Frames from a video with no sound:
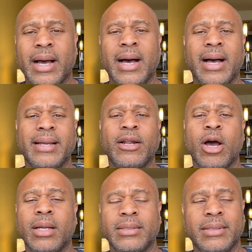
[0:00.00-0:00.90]
on
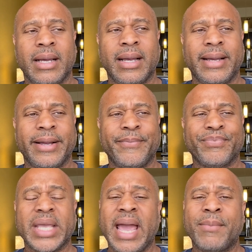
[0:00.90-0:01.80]

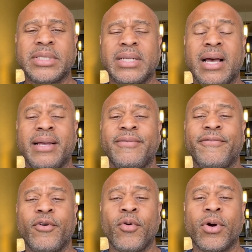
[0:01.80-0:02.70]
Amazon
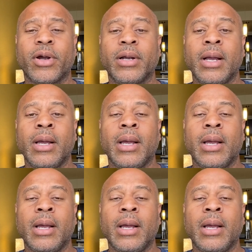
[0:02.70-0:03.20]
for